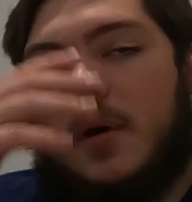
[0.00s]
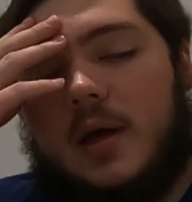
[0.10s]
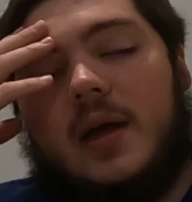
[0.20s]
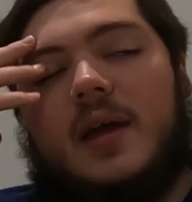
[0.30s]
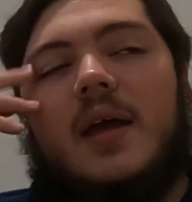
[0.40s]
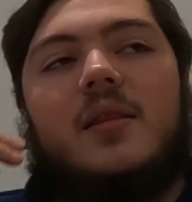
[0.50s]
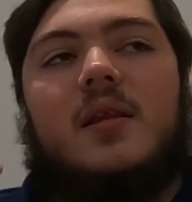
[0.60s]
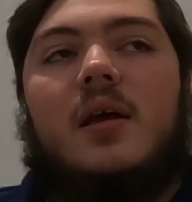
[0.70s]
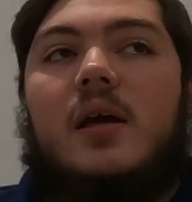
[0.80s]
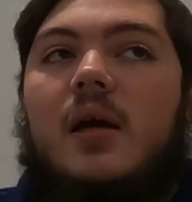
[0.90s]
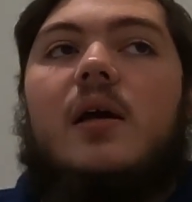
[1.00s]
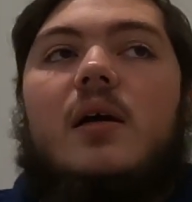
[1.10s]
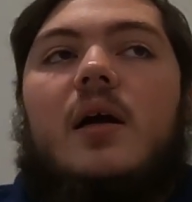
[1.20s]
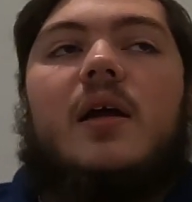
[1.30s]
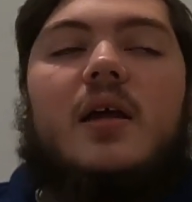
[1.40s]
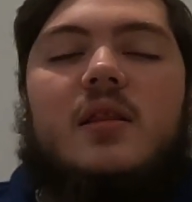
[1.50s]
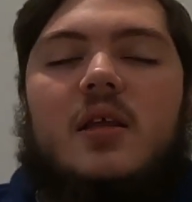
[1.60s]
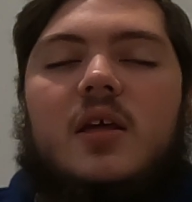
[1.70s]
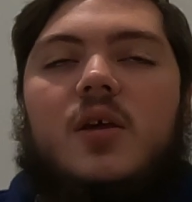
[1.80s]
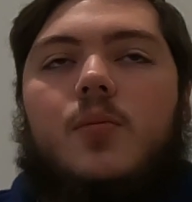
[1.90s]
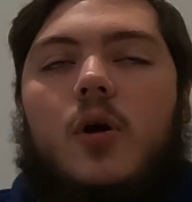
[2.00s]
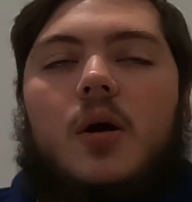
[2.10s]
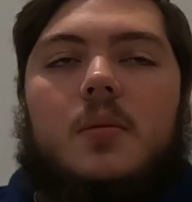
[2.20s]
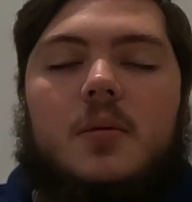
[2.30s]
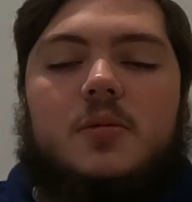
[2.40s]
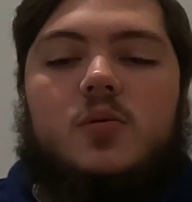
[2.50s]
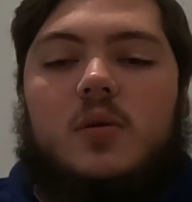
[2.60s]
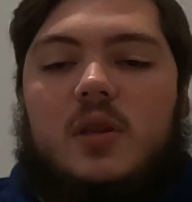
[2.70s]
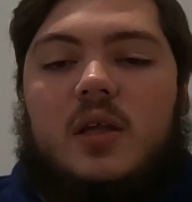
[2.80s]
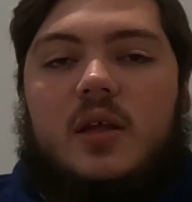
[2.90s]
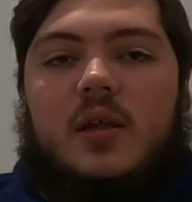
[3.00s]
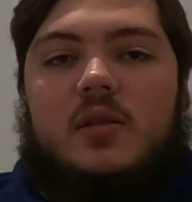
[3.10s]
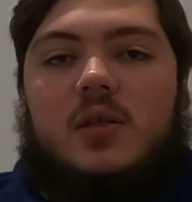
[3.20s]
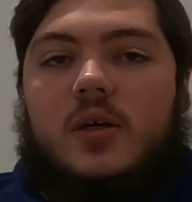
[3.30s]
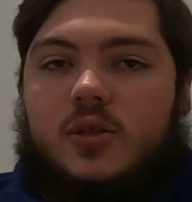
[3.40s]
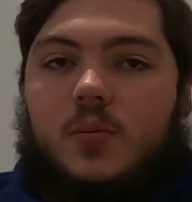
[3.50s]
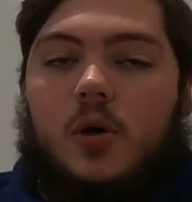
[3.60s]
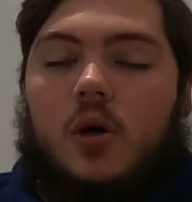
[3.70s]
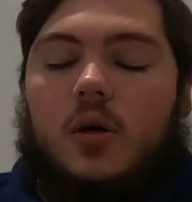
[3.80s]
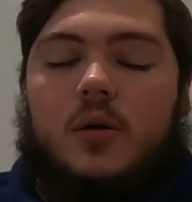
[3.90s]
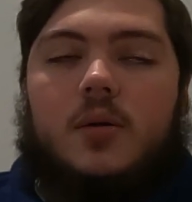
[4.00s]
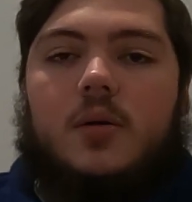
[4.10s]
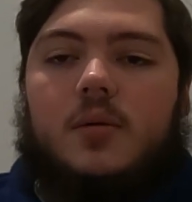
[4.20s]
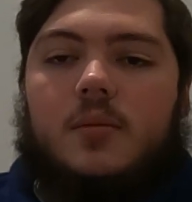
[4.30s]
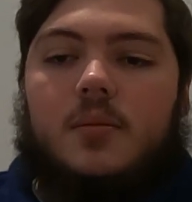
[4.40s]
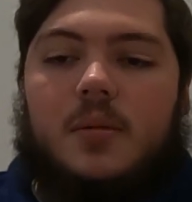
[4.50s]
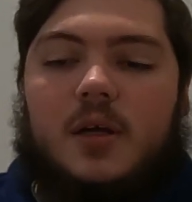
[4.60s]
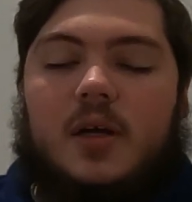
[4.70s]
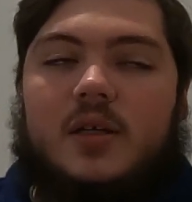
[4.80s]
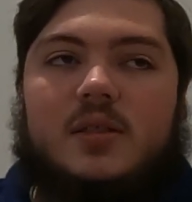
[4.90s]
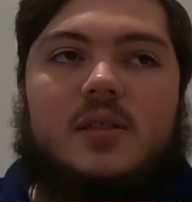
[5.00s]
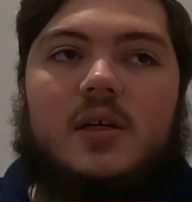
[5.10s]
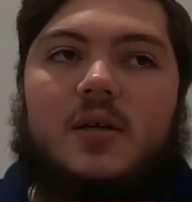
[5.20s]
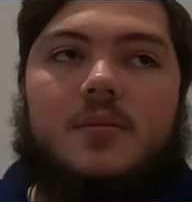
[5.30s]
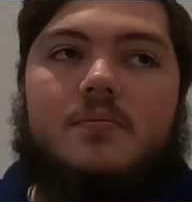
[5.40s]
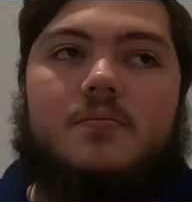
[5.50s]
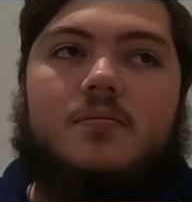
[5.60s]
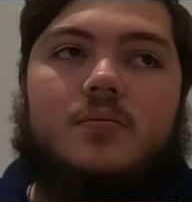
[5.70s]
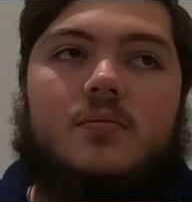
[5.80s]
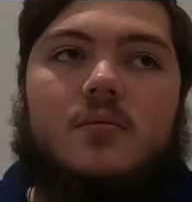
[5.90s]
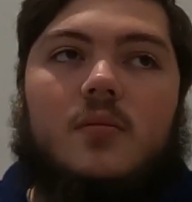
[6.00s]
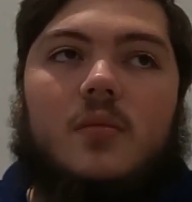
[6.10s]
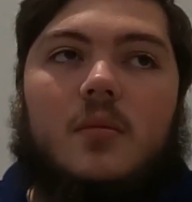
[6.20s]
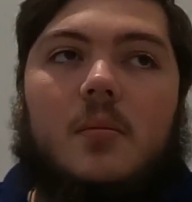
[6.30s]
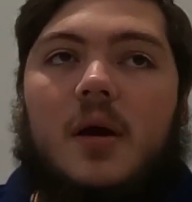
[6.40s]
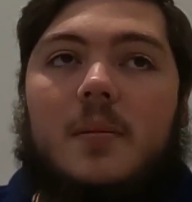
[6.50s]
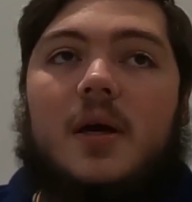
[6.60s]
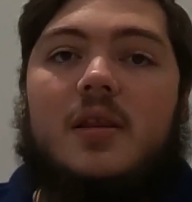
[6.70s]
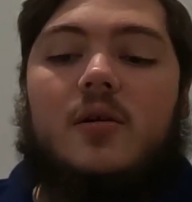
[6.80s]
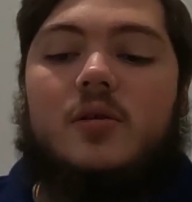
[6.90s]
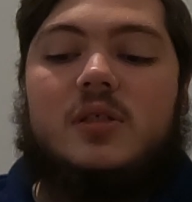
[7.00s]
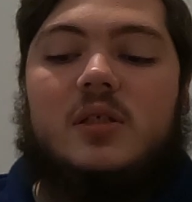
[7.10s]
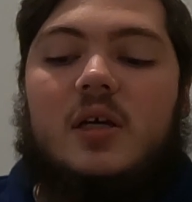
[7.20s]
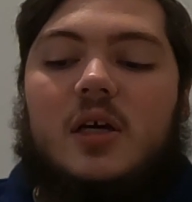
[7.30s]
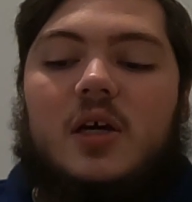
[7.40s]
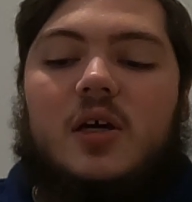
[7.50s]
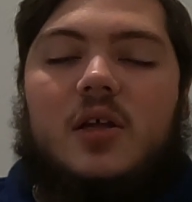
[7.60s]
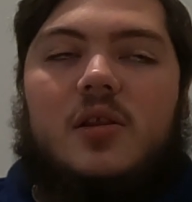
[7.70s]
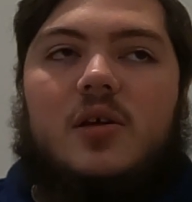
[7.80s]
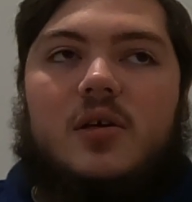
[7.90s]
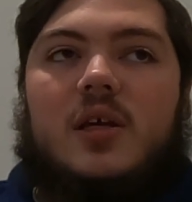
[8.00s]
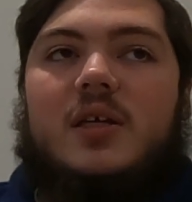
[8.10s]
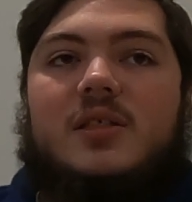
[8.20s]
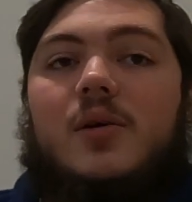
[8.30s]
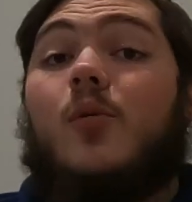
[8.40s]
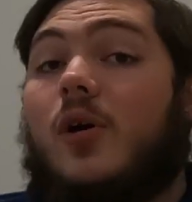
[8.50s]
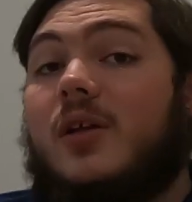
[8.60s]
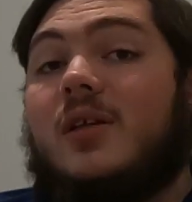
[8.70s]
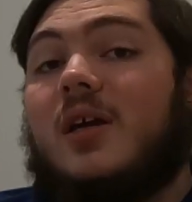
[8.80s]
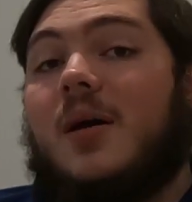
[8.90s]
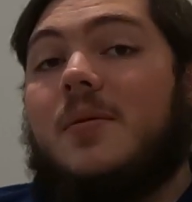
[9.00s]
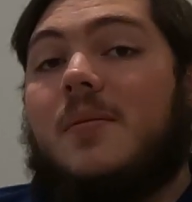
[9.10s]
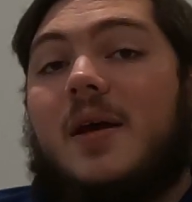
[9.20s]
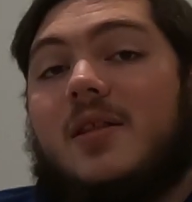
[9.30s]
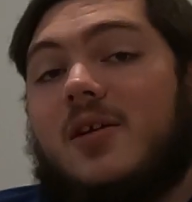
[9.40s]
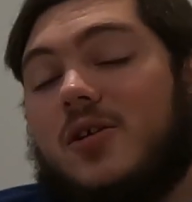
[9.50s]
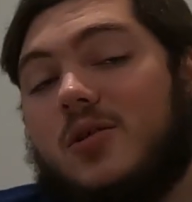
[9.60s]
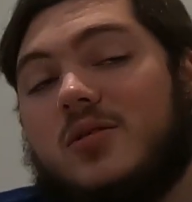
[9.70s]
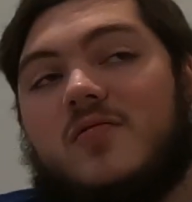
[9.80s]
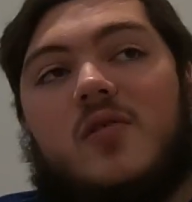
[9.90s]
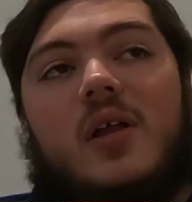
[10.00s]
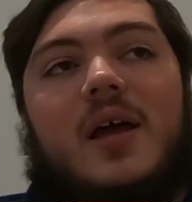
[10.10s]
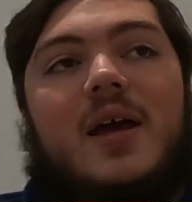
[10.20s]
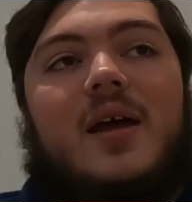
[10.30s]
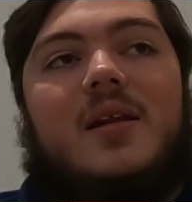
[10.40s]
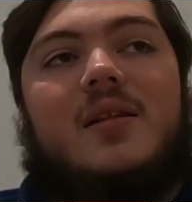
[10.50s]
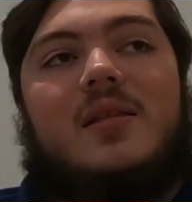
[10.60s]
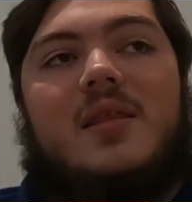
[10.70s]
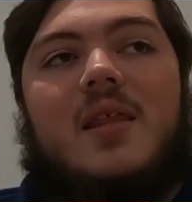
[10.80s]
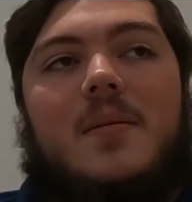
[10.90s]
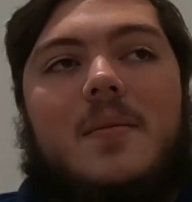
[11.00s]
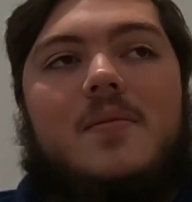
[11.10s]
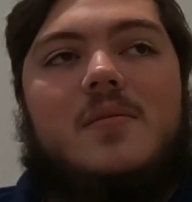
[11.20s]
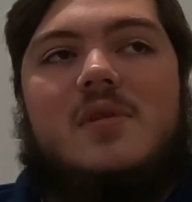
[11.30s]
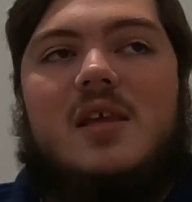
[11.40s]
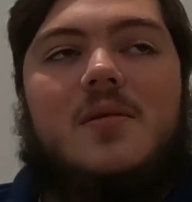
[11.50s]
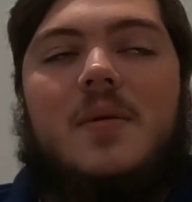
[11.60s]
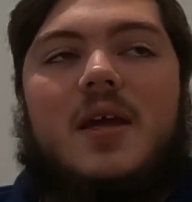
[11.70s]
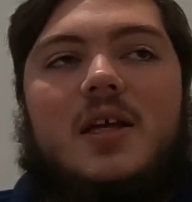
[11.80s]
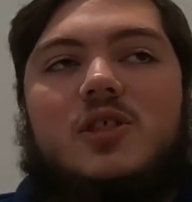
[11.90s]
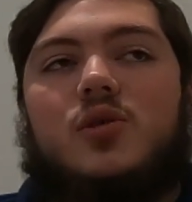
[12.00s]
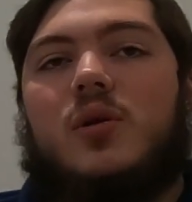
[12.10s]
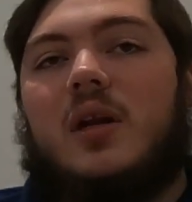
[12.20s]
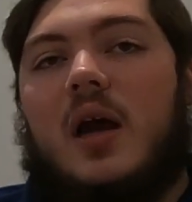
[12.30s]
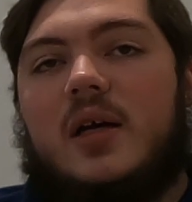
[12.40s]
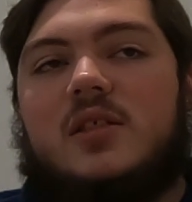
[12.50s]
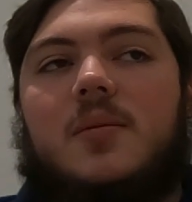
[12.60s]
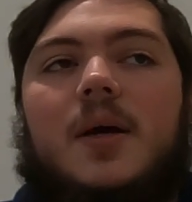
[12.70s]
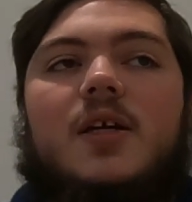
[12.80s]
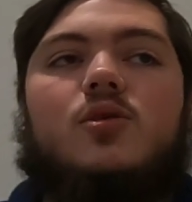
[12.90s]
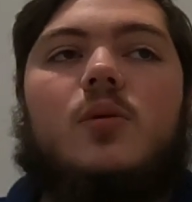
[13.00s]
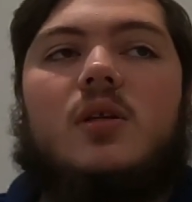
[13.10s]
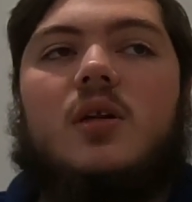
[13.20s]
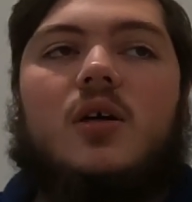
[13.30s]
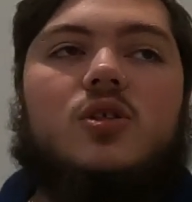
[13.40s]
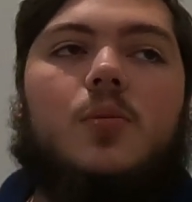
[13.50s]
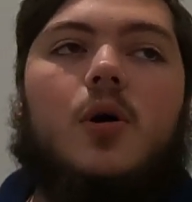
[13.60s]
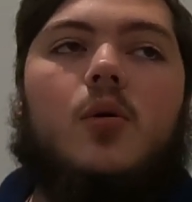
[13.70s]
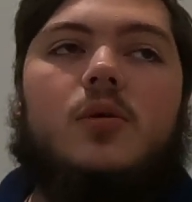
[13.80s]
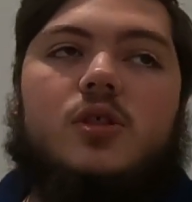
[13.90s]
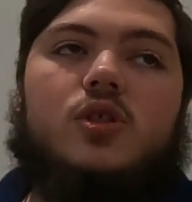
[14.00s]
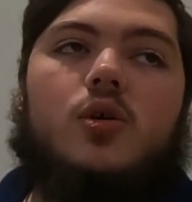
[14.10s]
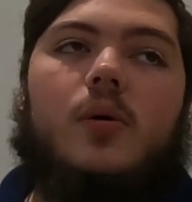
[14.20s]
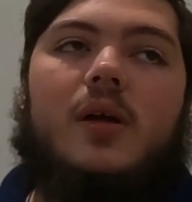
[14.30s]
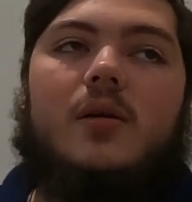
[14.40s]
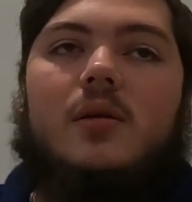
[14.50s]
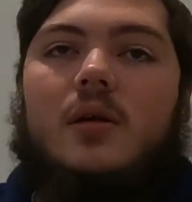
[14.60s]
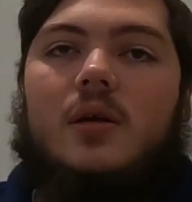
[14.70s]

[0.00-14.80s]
But I get the problems with the touch bar, because my thing is, there are keys that were at the top of the Mac that are useful, and they didn't make it so you could customize what the touch bar was doing.